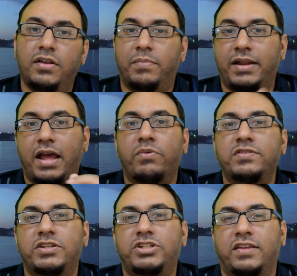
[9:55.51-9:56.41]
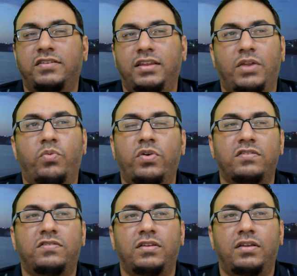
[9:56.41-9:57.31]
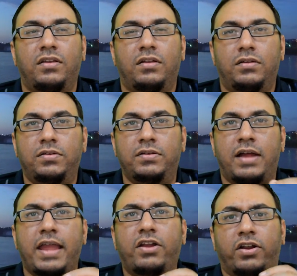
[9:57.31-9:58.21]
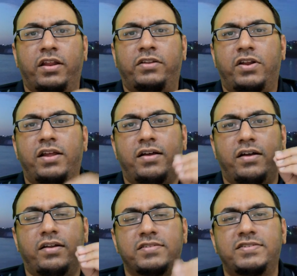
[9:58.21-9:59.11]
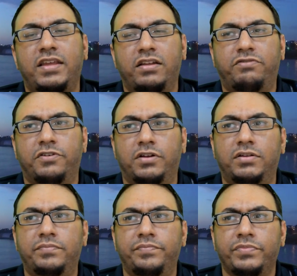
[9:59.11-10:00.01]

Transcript: But I would suggest it. It was I got it on a sale for